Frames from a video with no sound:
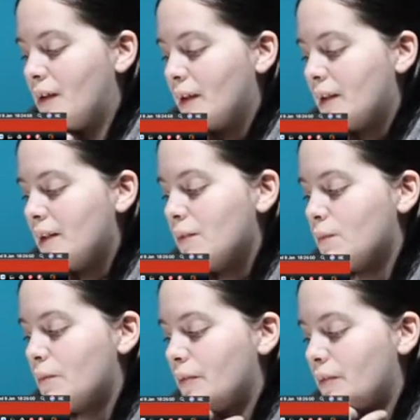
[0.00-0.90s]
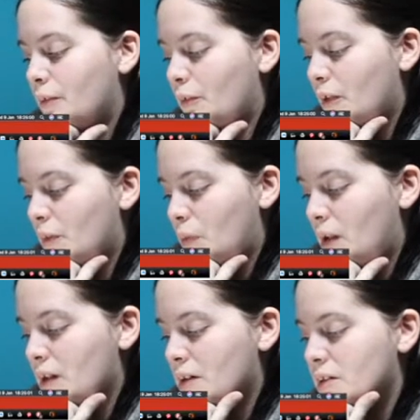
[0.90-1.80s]
I keep going
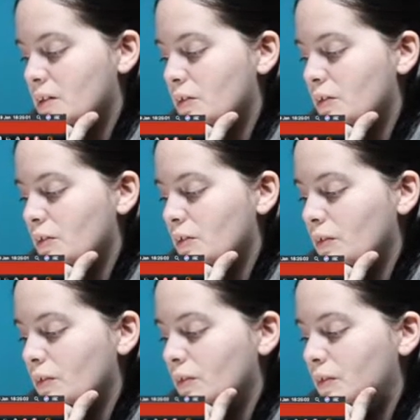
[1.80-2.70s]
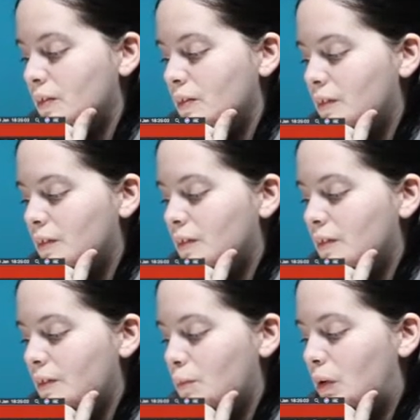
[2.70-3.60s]
back to
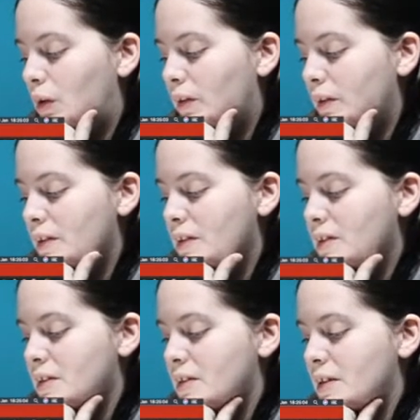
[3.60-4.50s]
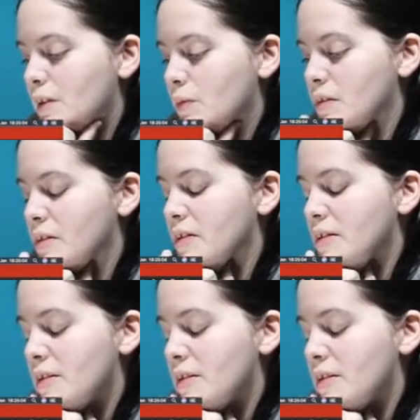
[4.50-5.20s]
Merlin, just keeps